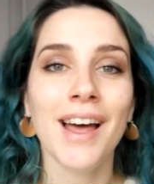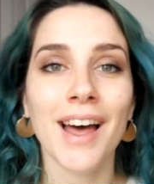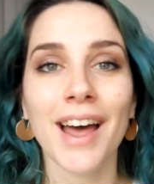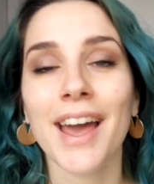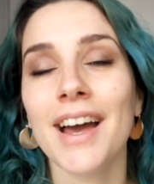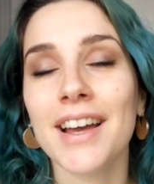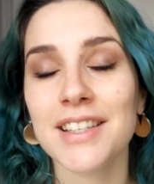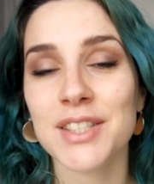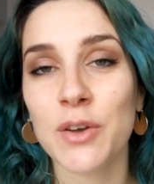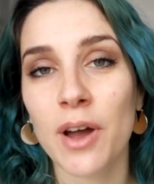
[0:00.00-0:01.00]
guys,
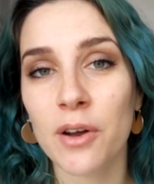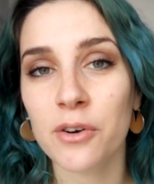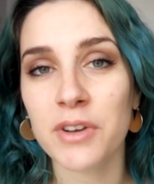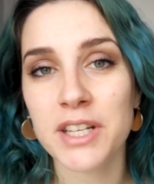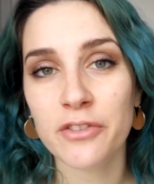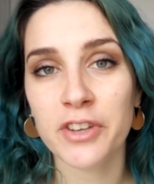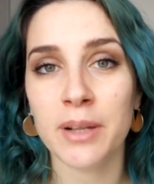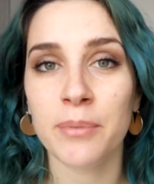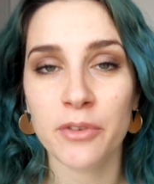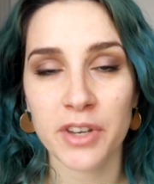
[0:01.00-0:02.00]
so I already filmed
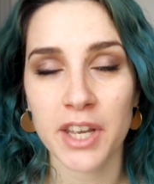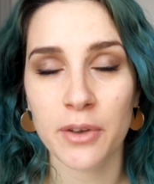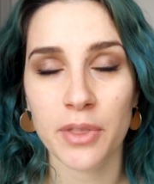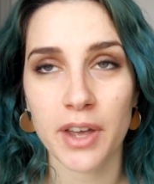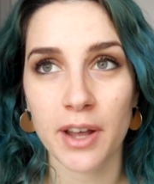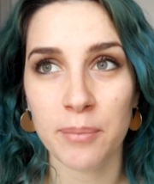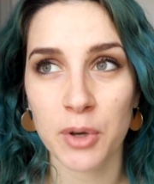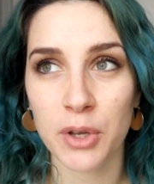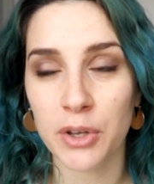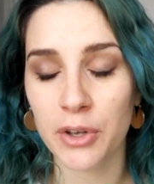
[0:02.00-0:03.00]
the video that I'm
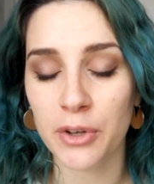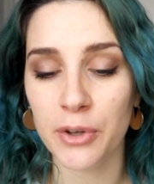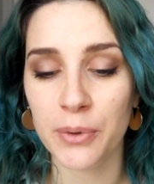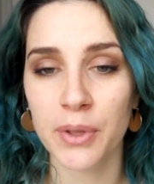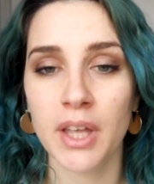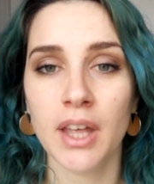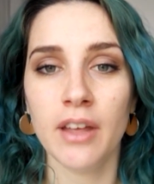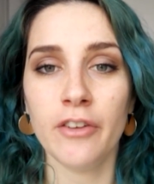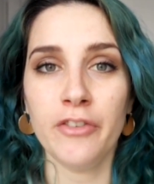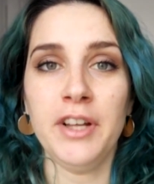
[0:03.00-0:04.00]
gonna
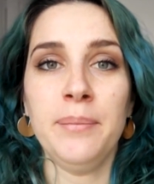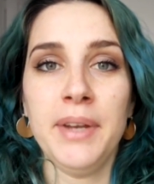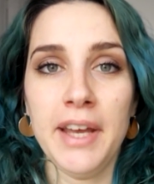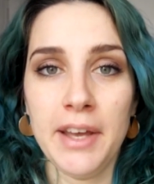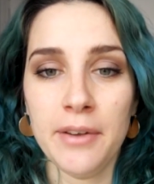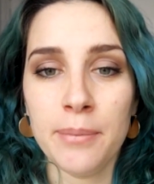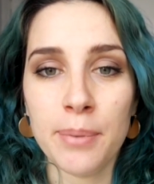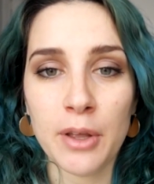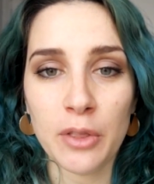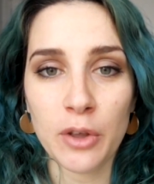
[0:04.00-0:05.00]
film now,
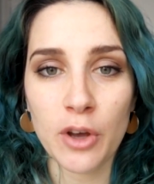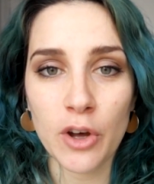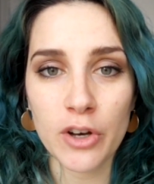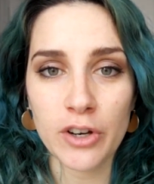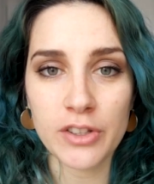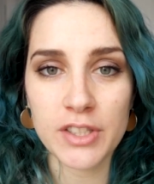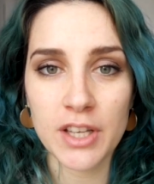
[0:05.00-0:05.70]
but the gods